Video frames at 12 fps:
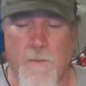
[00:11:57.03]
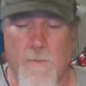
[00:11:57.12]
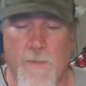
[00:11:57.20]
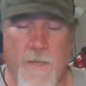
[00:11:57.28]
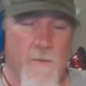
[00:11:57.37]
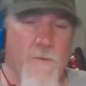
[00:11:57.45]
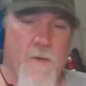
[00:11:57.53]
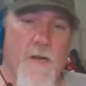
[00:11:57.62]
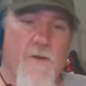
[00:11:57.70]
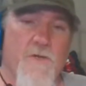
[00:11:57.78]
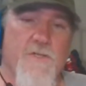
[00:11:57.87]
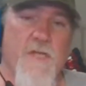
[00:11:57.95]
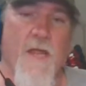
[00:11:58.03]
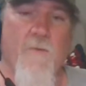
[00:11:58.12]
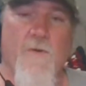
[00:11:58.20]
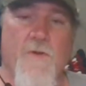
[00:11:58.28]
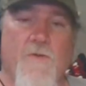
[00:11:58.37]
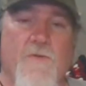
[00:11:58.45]
They don't understand
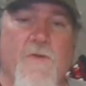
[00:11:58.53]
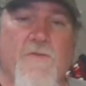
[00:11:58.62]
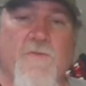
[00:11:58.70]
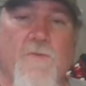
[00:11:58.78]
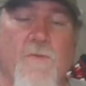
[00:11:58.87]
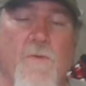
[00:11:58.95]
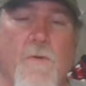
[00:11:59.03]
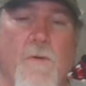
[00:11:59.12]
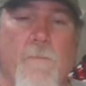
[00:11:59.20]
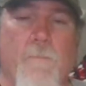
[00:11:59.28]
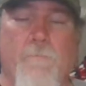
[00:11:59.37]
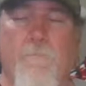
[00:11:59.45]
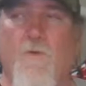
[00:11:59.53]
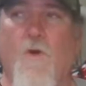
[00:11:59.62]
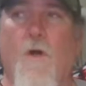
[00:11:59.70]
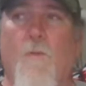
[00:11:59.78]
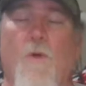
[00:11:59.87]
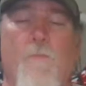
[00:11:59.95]
when you
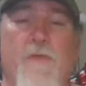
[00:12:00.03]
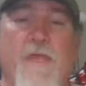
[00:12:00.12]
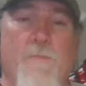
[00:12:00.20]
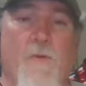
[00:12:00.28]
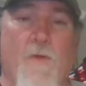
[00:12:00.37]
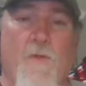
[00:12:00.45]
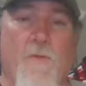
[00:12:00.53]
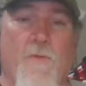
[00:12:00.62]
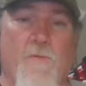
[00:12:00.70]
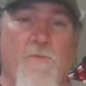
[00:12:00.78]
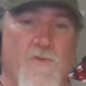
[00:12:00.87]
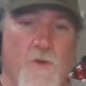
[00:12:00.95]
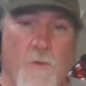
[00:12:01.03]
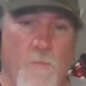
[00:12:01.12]
normal people, Joe